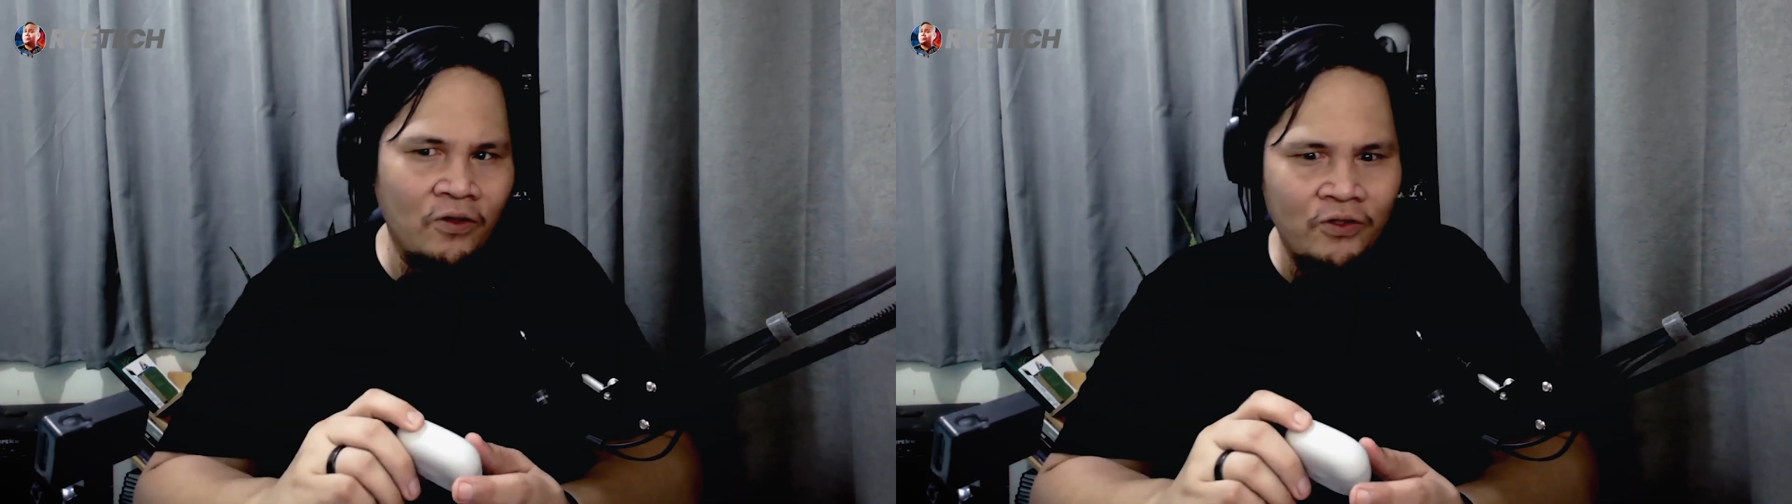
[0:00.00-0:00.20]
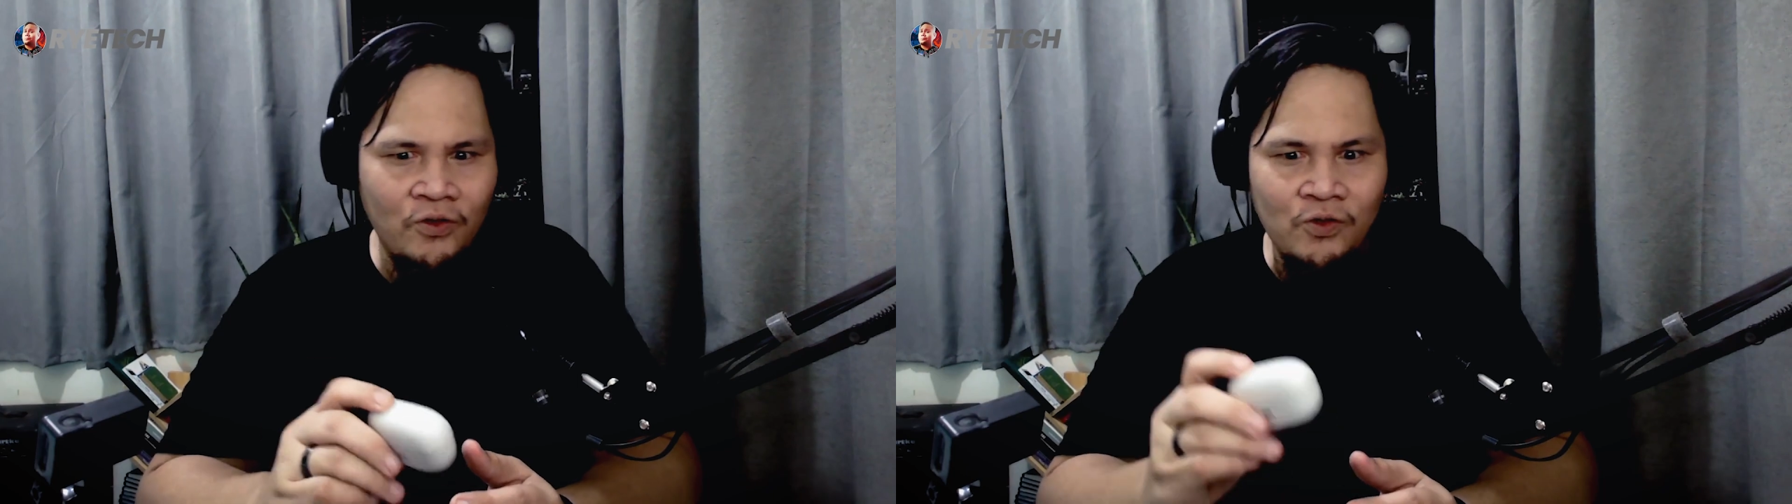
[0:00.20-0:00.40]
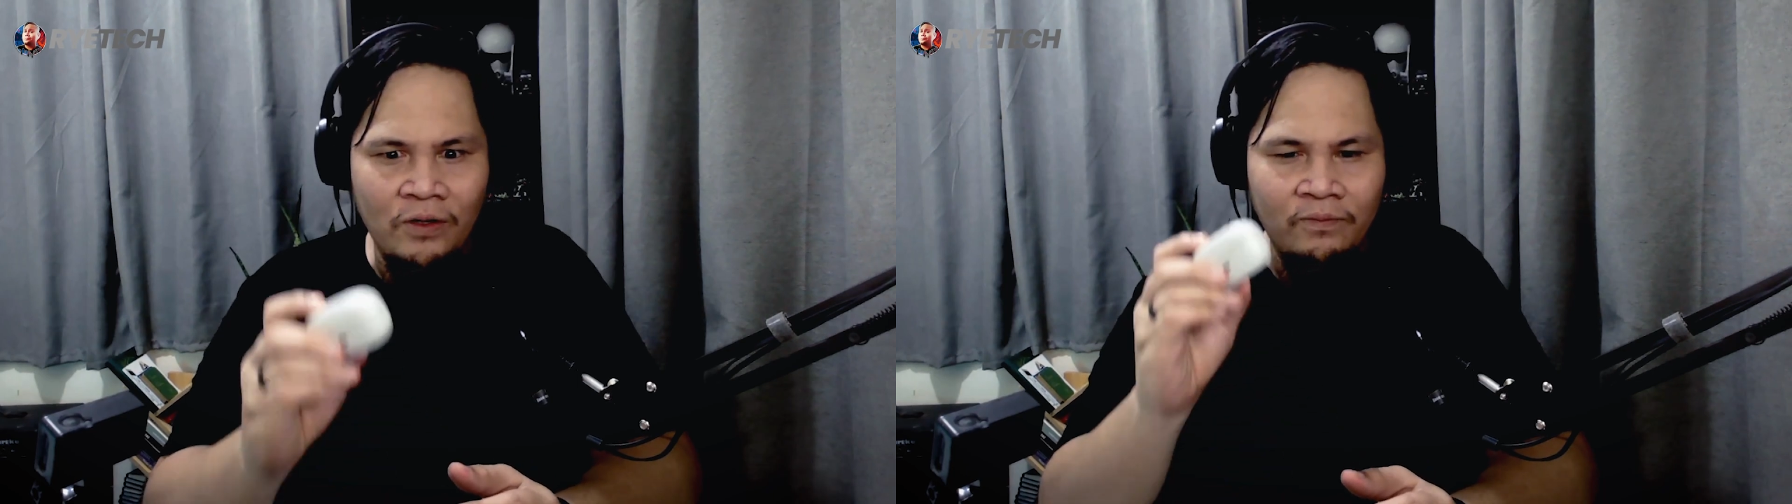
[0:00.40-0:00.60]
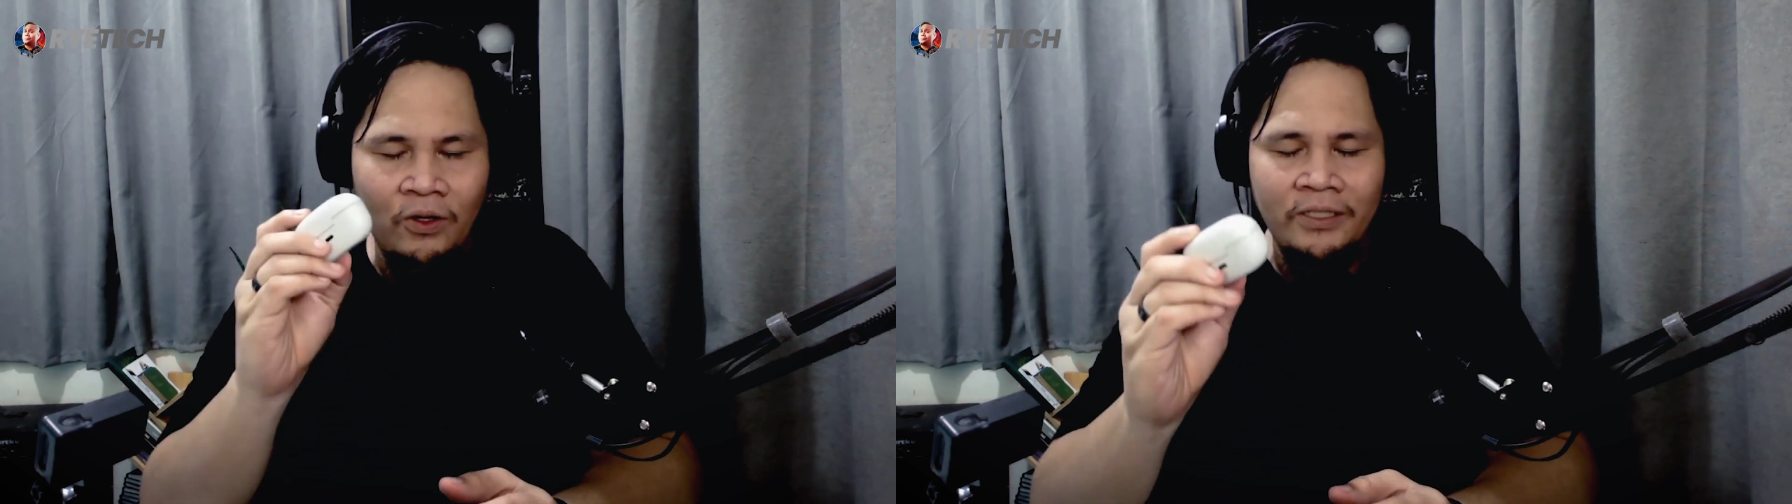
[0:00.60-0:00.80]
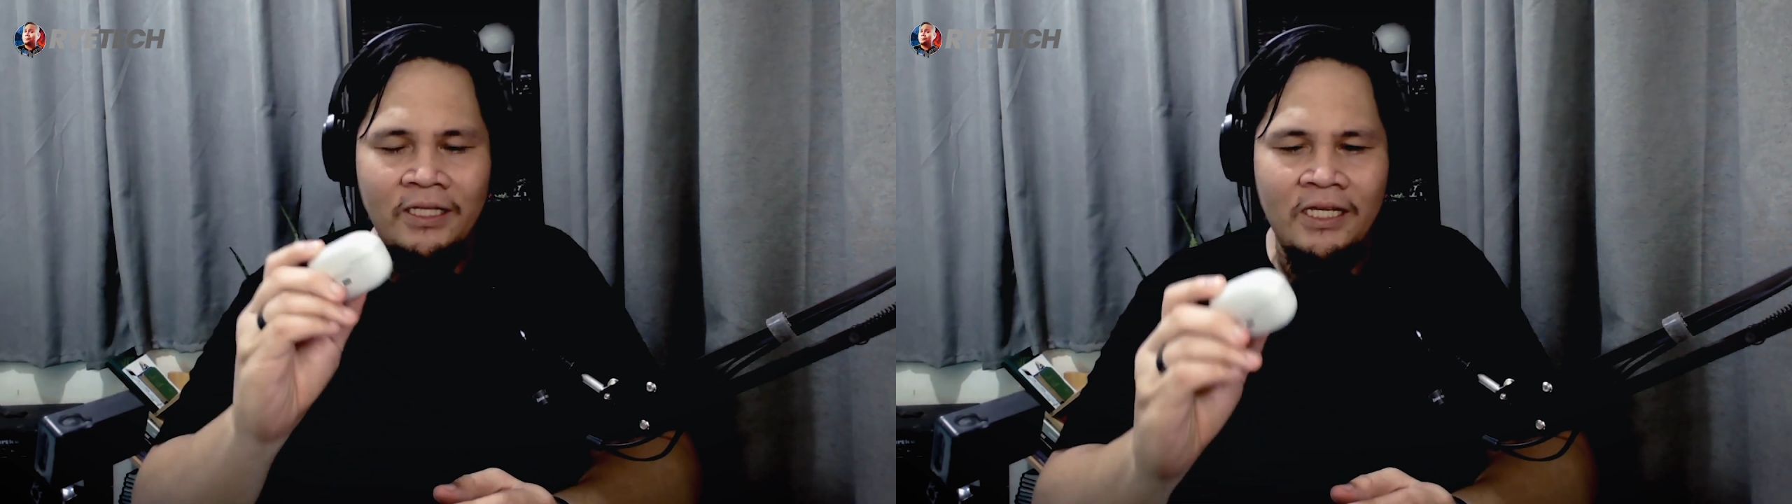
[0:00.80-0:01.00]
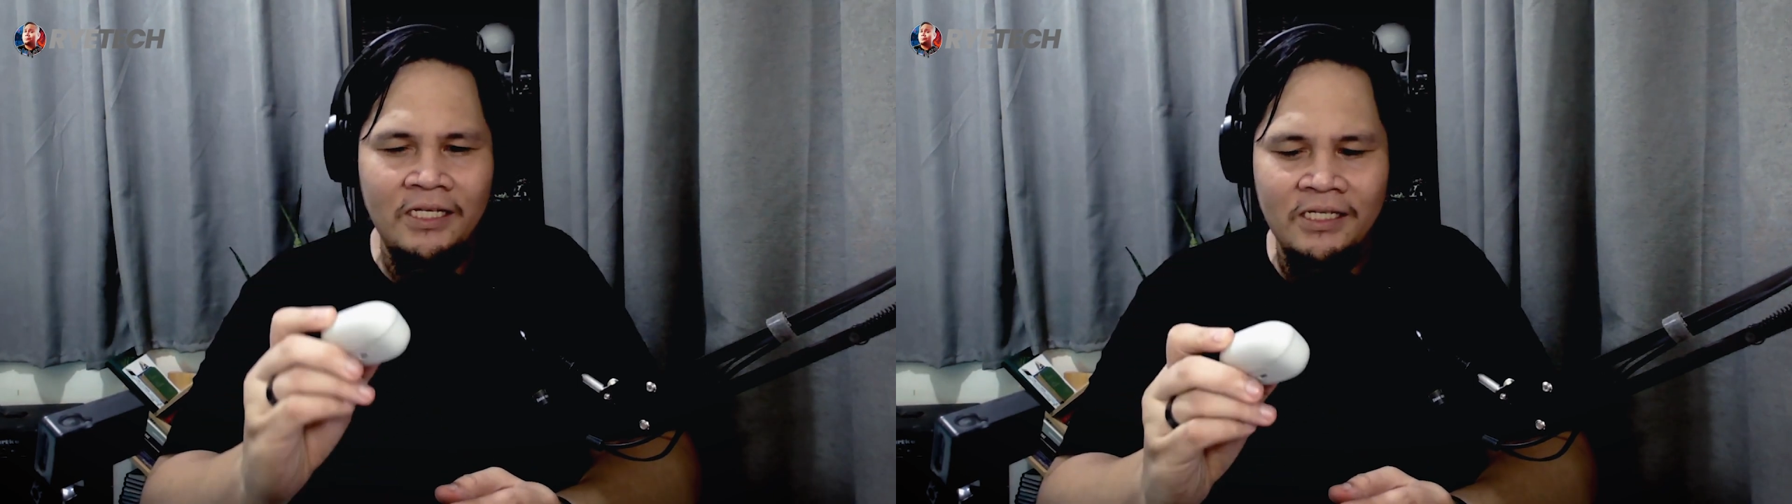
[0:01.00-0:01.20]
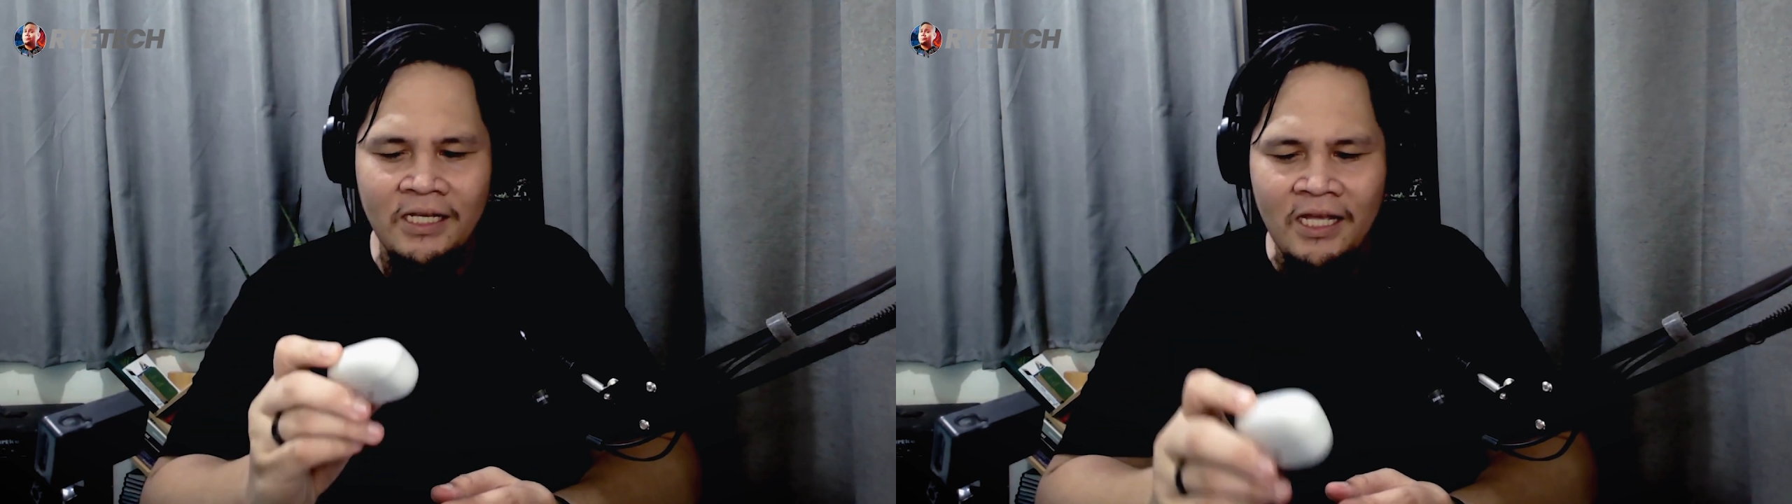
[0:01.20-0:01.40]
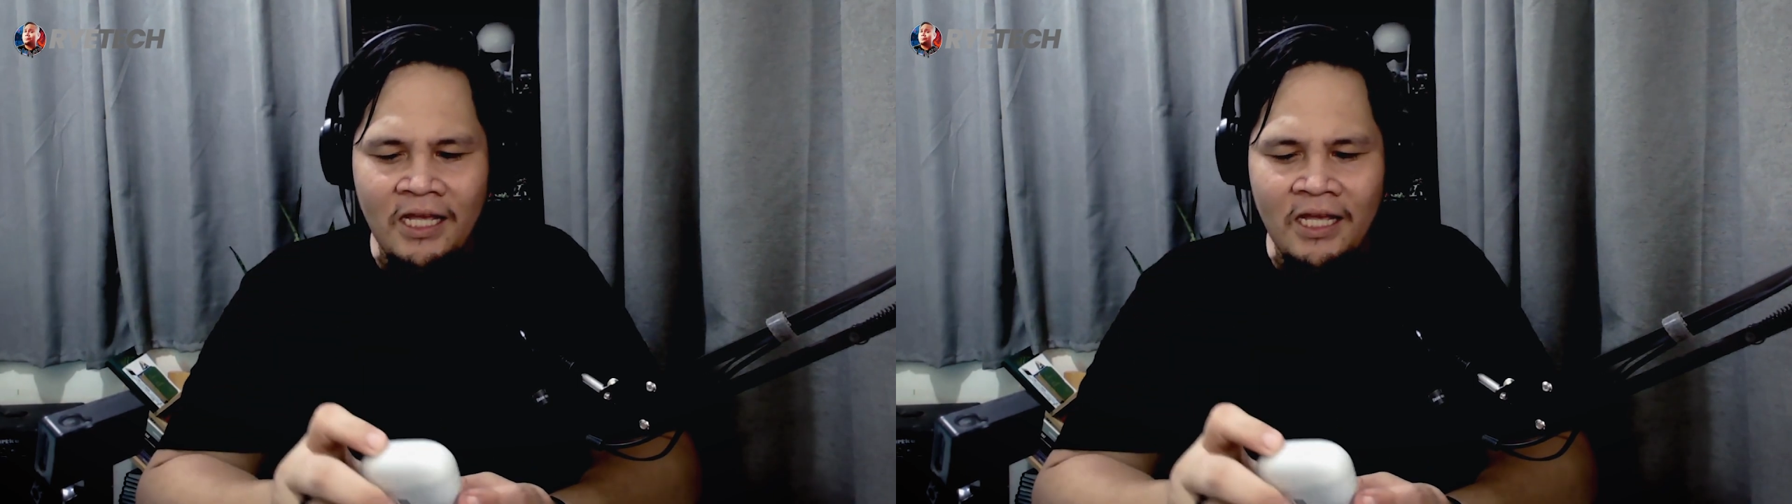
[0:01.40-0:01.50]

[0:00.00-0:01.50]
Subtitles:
those who have bought this